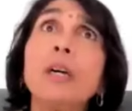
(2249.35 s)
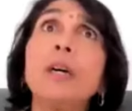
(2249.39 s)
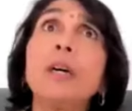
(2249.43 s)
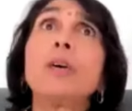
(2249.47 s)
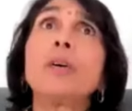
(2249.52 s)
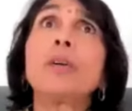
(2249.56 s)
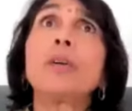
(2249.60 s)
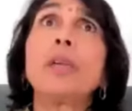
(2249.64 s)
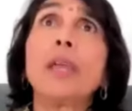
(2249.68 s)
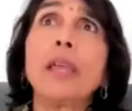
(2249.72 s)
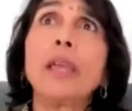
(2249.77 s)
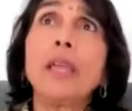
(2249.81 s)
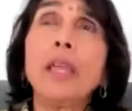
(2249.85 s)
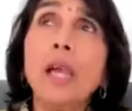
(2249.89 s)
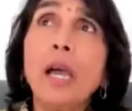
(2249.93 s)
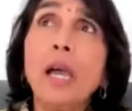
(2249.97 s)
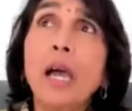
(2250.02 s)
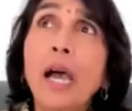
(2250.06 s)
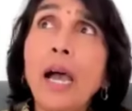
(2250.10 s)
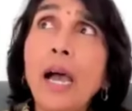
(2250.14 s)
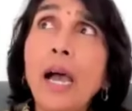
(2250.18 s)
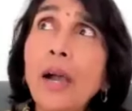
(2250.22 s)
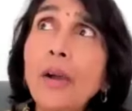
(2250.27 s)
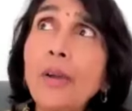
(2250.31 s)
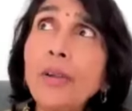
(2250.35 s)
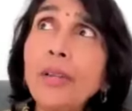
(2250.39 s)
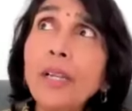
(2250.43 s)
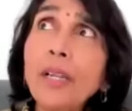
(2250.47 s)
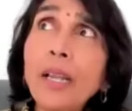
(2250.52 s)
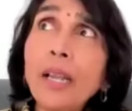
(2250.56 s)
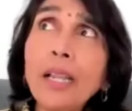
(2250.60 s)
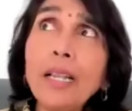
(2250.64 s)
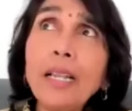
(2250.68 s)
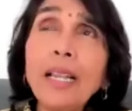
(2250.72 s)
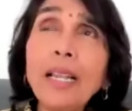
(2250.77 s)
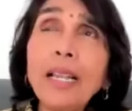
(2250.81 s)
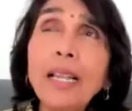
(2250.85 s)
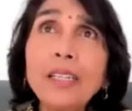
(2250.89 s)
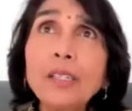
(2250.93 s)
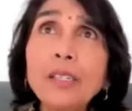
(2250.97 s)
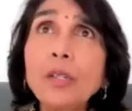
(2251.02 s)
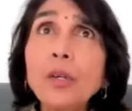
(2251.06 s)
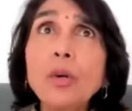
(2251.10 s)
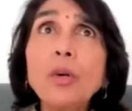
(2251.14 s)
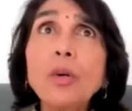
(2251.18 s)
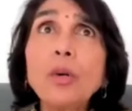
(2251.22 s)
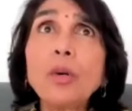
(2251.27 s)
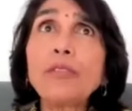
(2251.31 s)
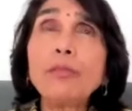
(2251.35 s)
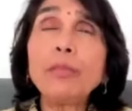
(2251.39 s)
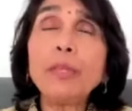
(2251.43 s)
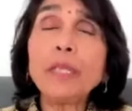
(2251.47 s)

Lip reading: Okay, how did I let go of